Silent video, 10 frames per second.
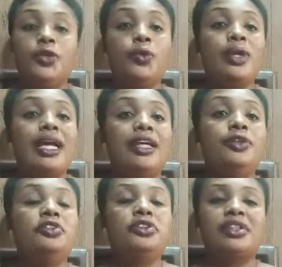you can
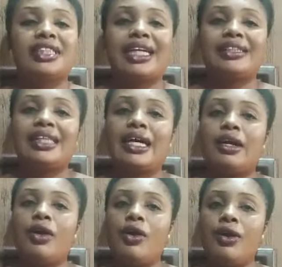use to scatter
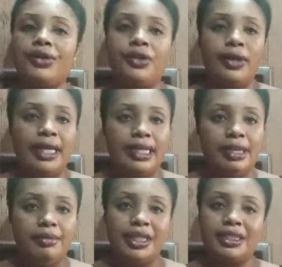all your
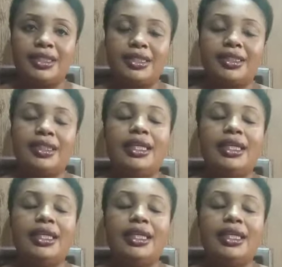enemies.